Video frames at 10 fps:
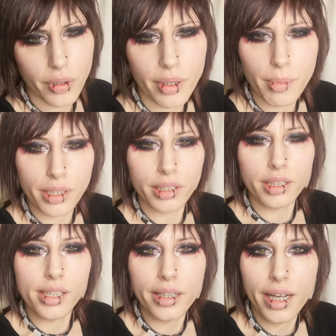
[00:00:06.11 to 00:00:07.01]
very much
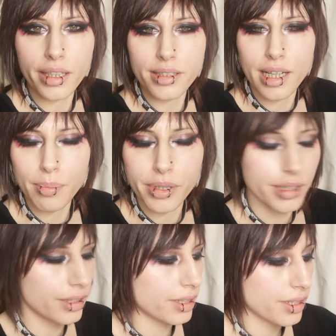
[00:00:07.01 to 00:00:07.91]
gonna take headache
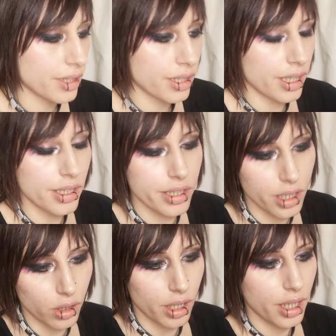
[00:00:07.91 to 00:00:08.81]
tablets and sit and
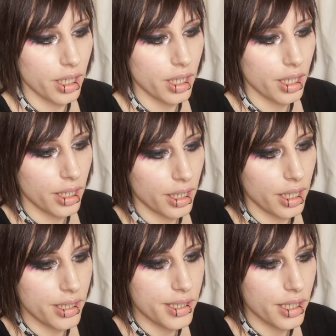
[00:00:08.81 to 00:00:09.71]
chill.
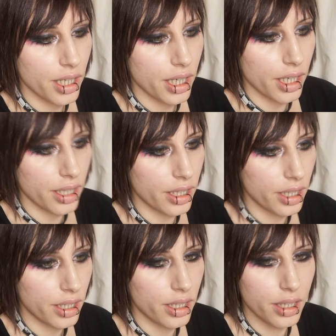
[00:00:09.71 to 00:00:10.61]
It's
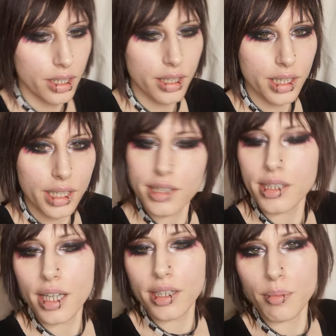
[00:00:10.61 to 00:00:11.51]

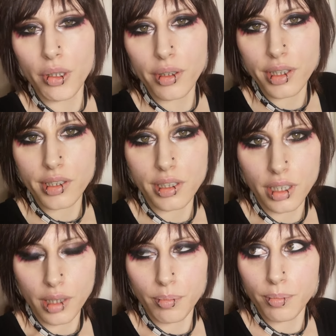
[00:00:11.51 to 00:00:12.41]
a day tomorrow that's
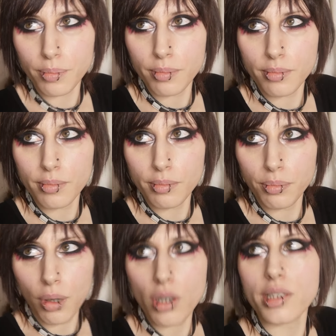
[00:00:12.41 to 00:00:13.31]
gonna
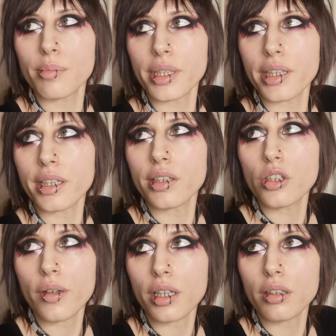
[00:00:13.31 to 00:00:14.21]
possibly
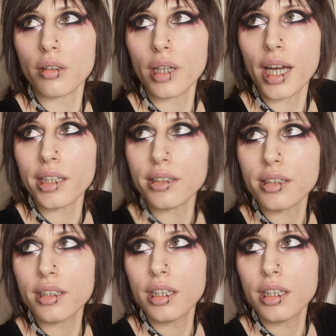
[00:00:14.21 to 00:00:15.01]
trigger and